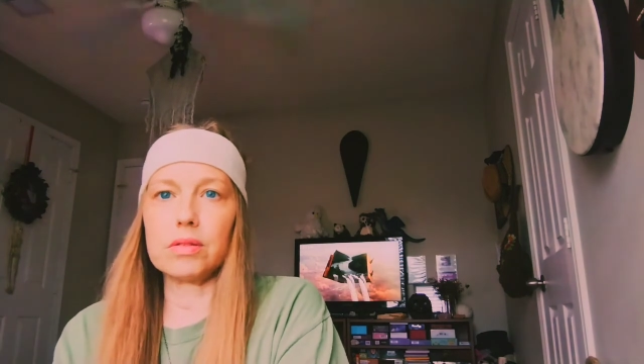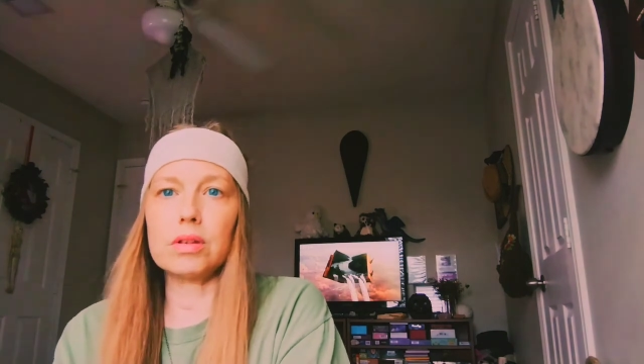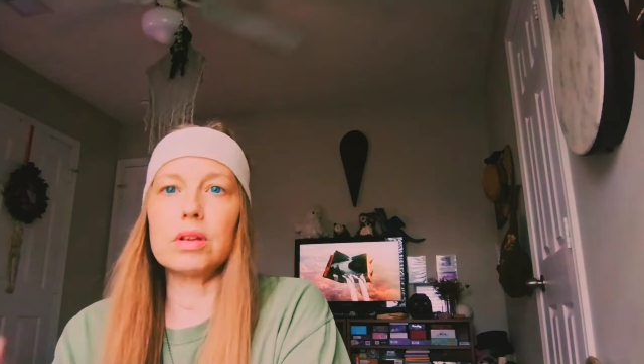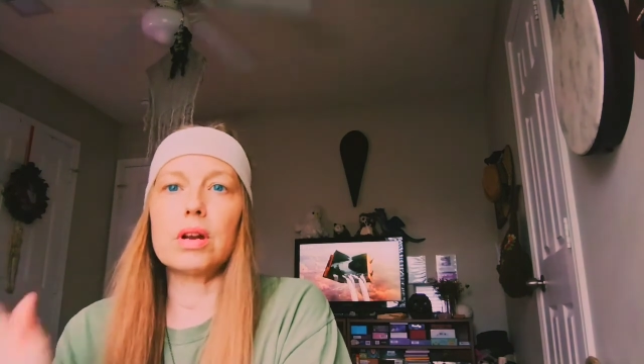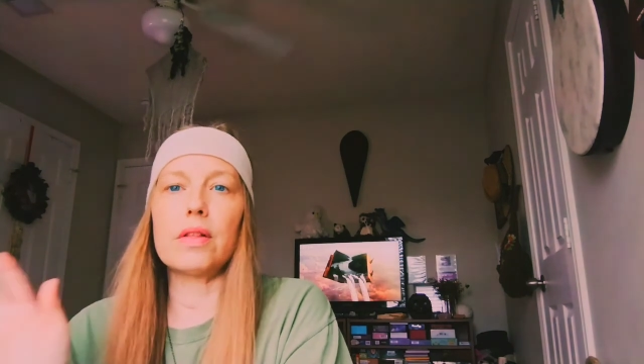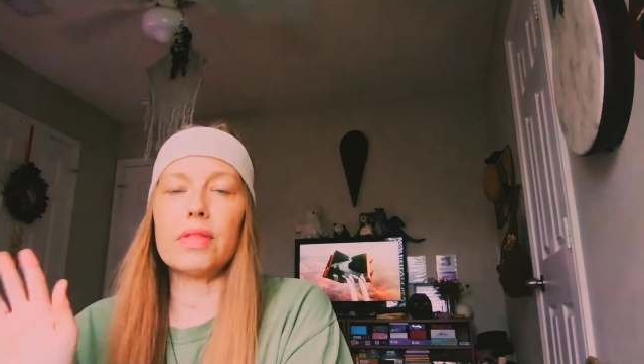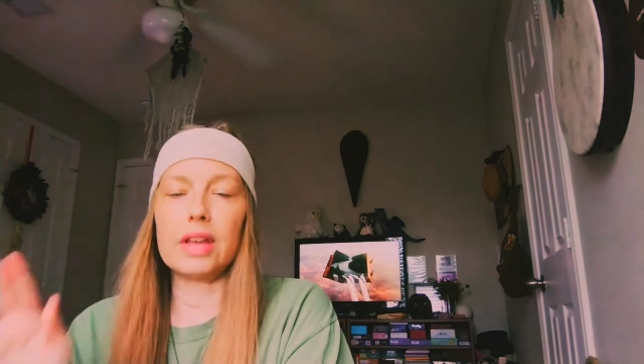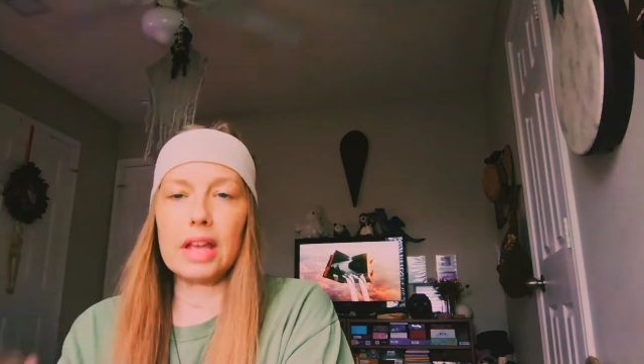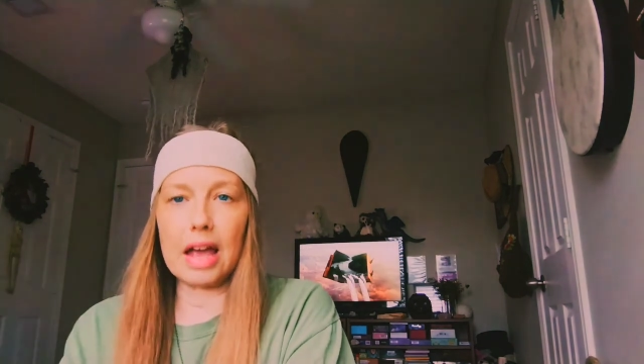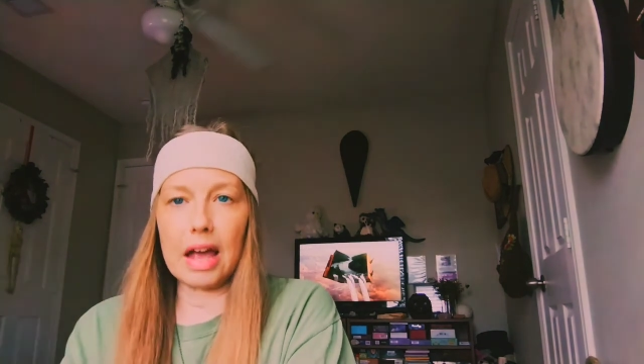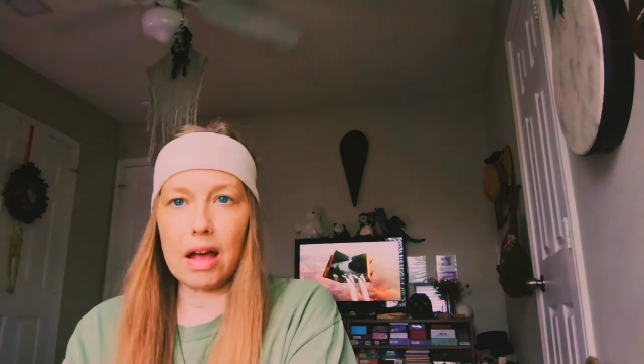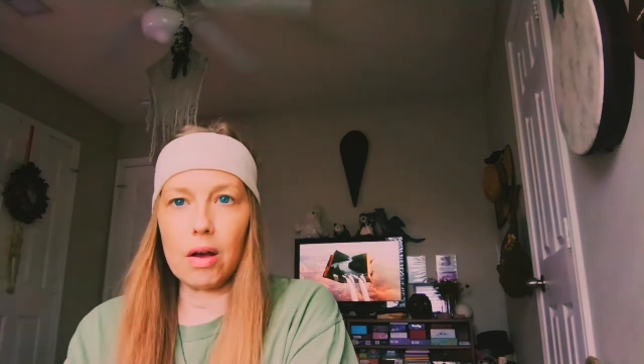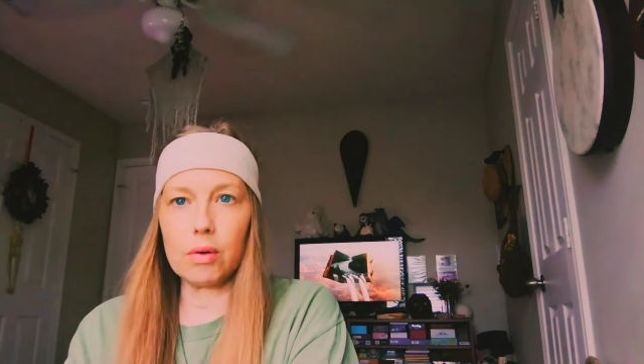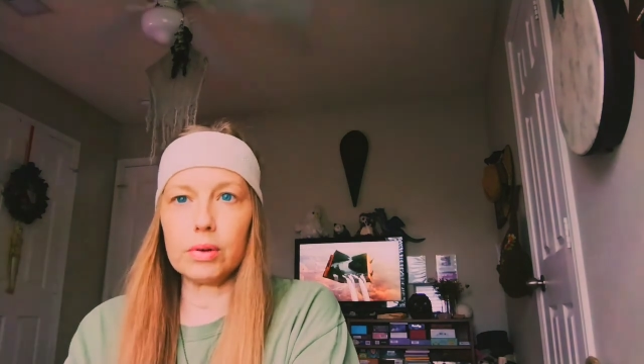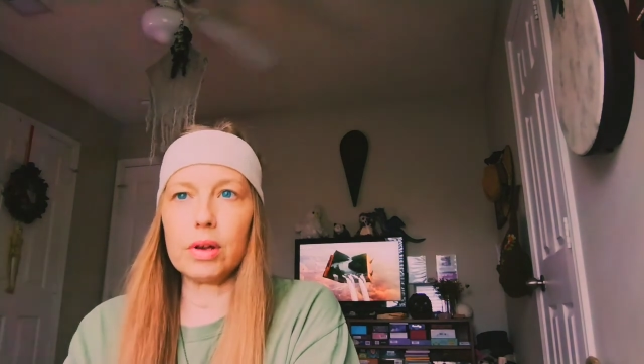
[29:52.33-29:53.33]
the
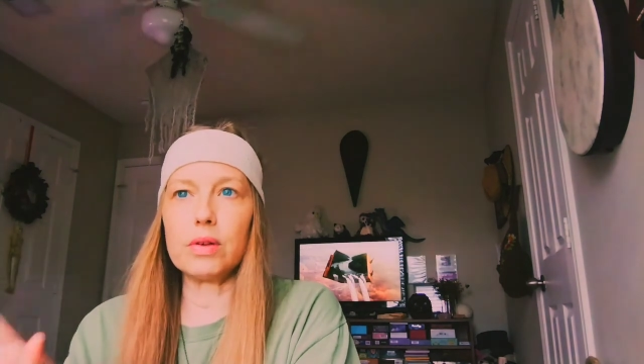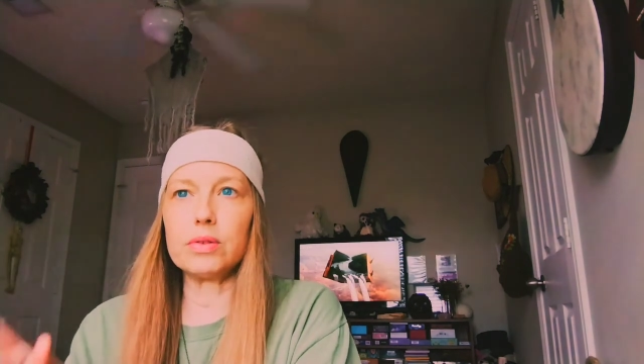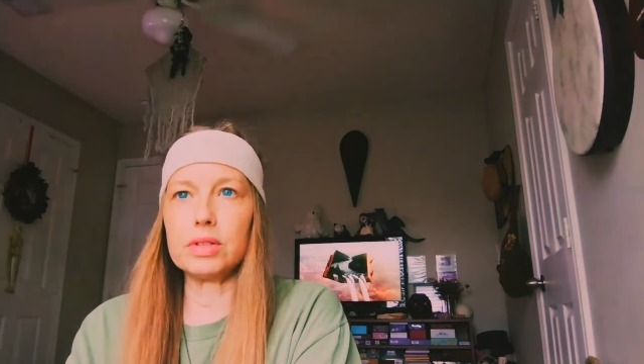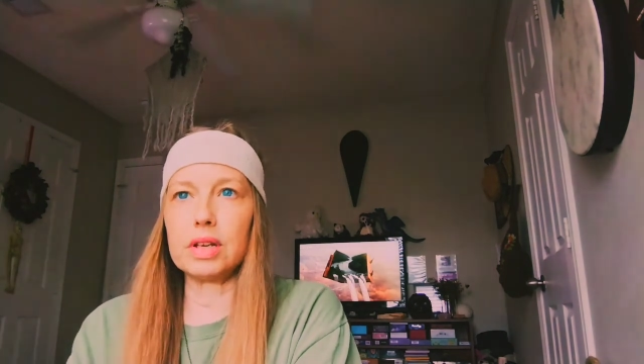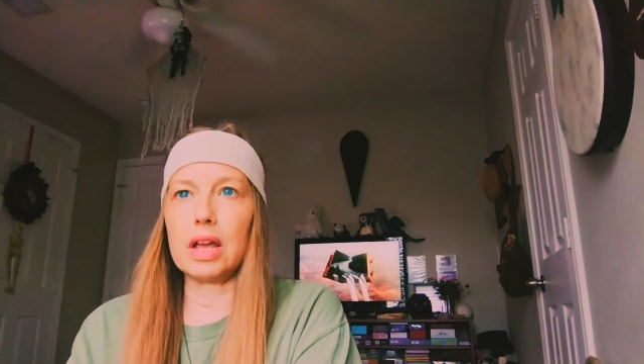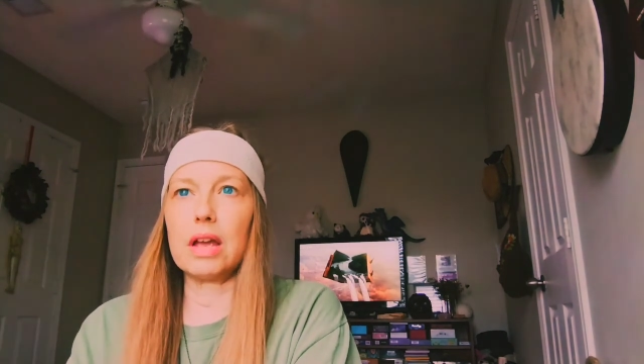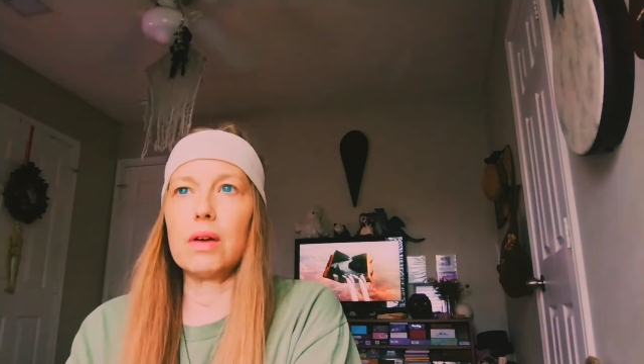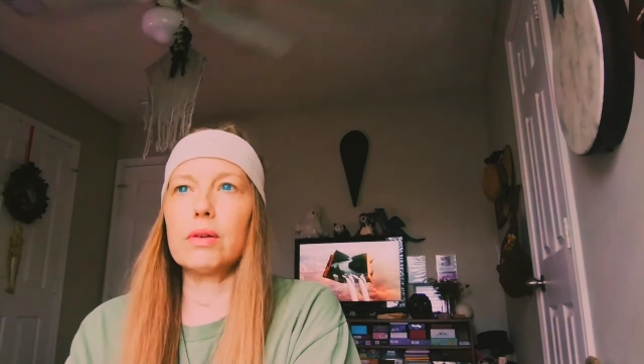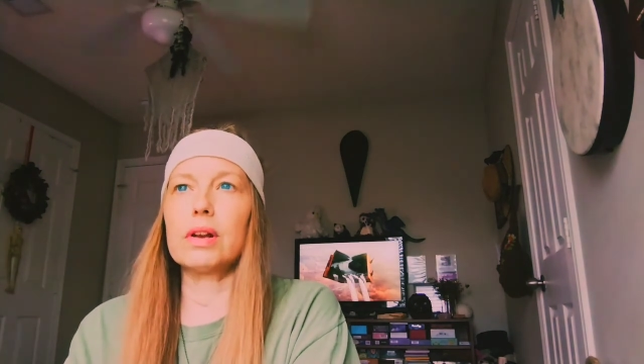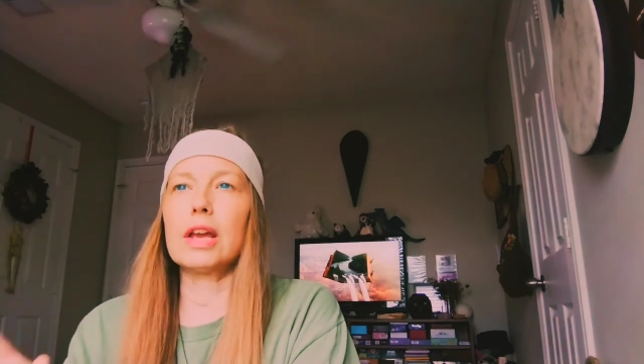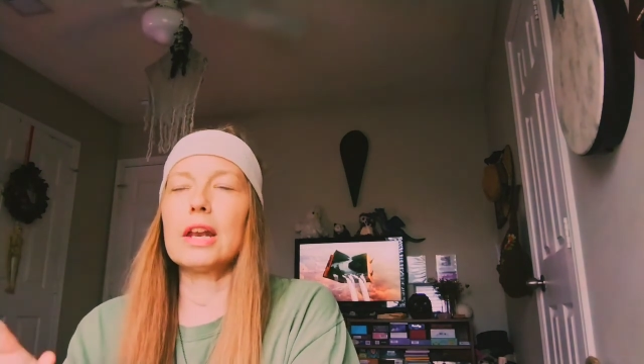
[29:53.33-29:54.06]
gout goes down.